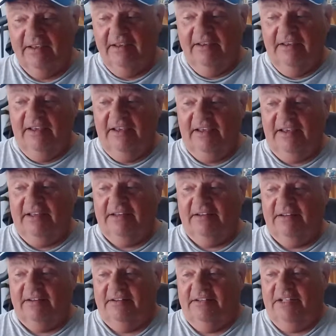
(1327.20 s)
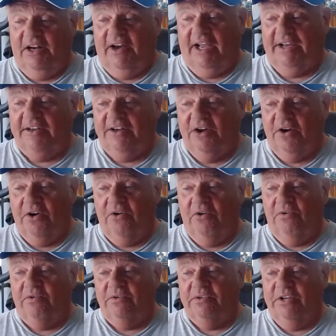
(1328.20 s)
And, you know, I
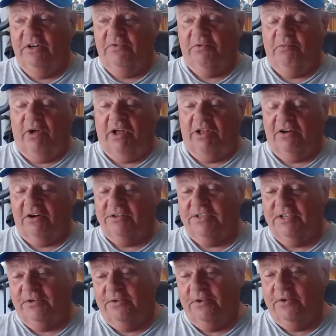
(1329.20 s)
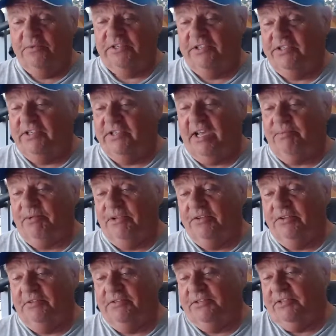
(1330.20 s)
know, you know, from on RC groups that it's happened
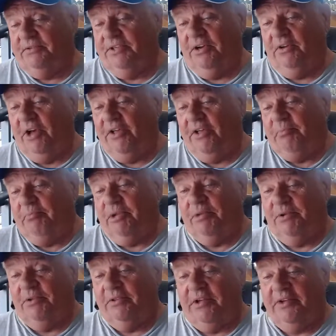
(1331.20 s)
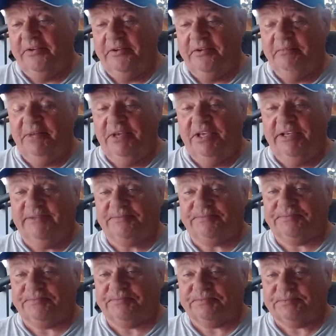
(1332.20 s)
to, you know, other people other than me.
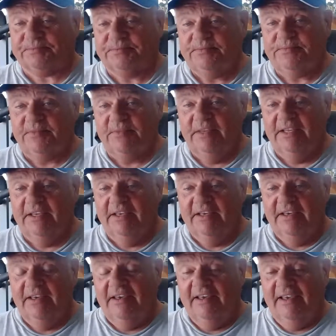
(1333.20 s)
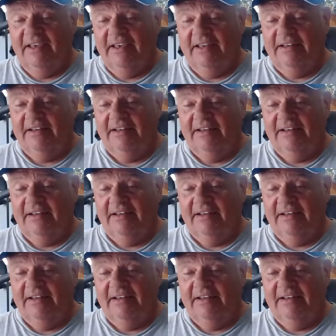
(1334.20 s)
And